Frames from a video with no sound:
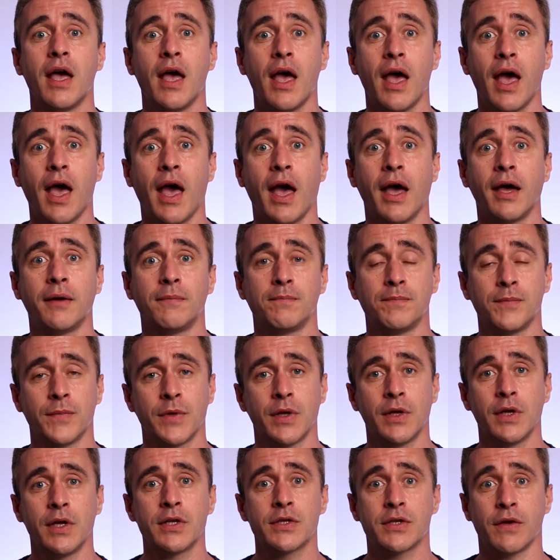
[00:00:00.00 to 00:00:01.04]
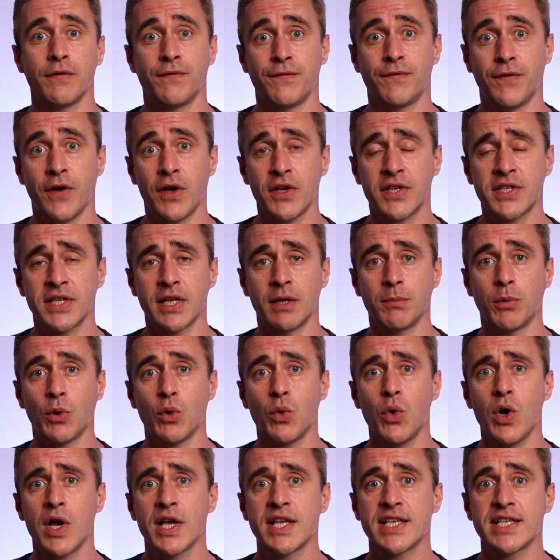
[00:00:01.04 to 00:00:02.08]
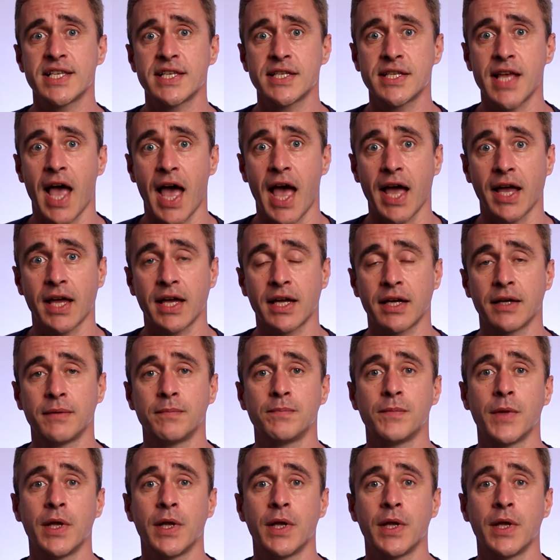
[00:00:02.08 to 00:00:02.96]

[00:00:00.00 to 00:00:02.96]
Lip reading: e. So first syllable, sec.